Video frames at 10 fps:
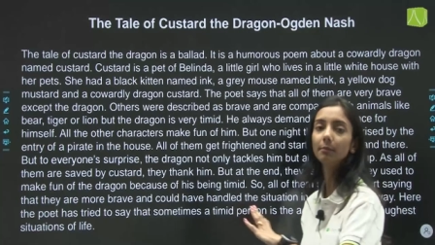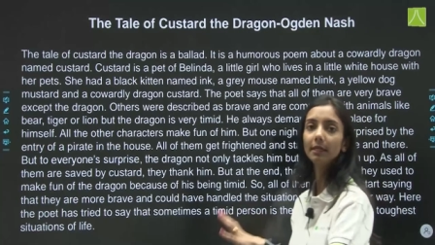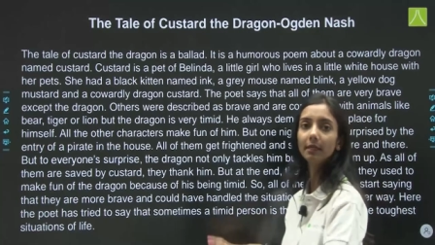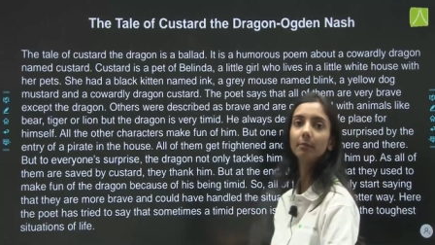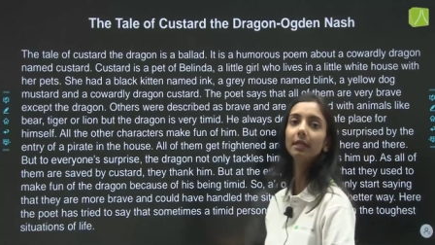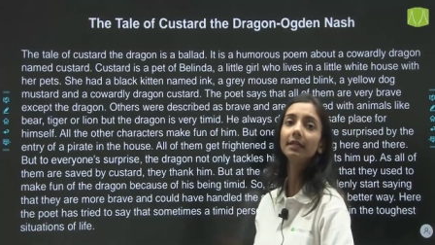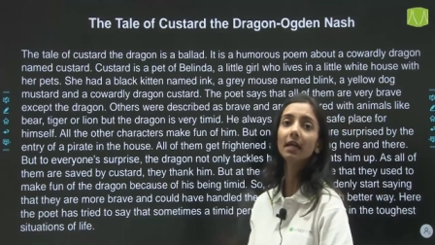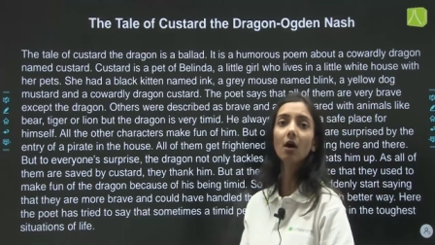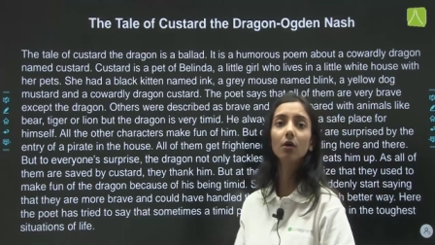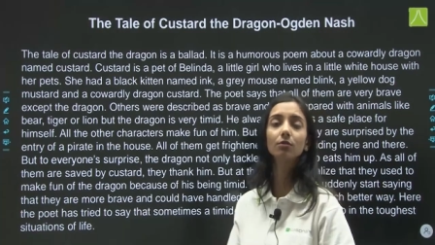Bel
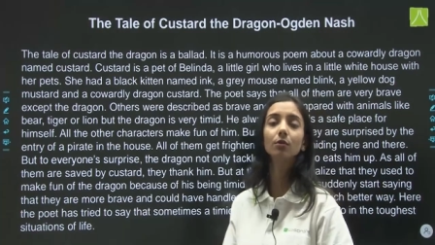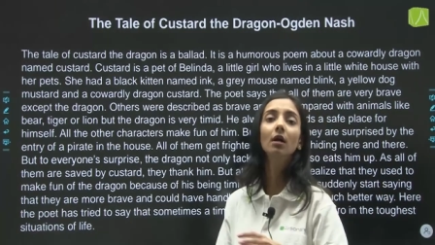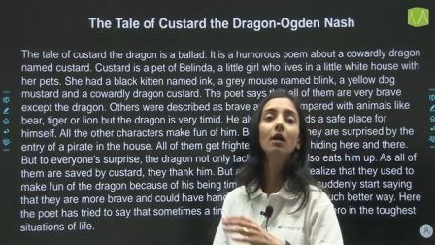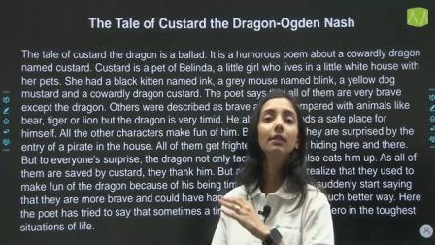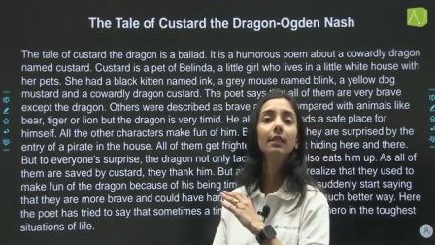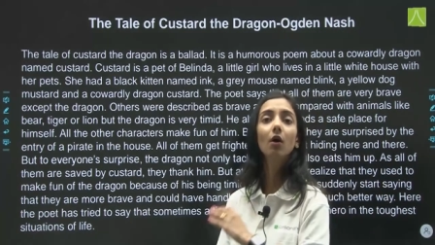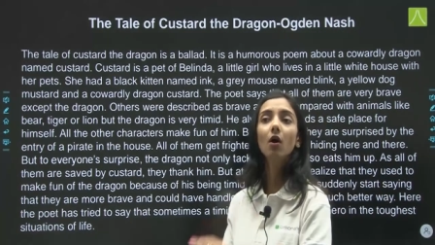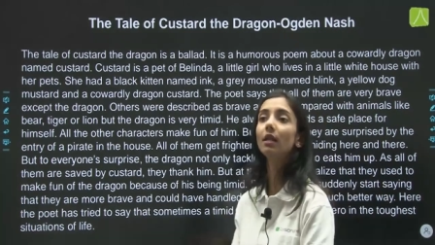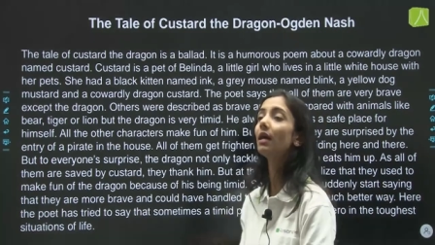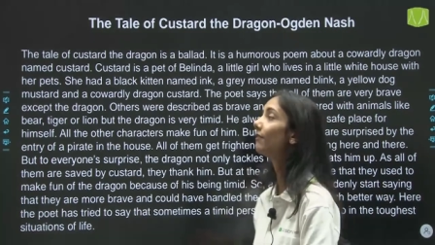Belinda also, they
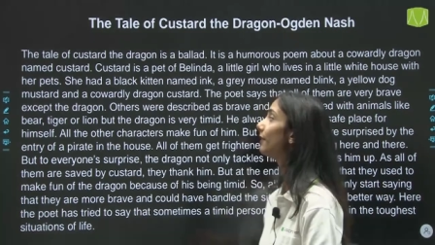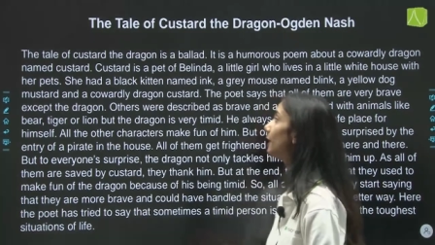all are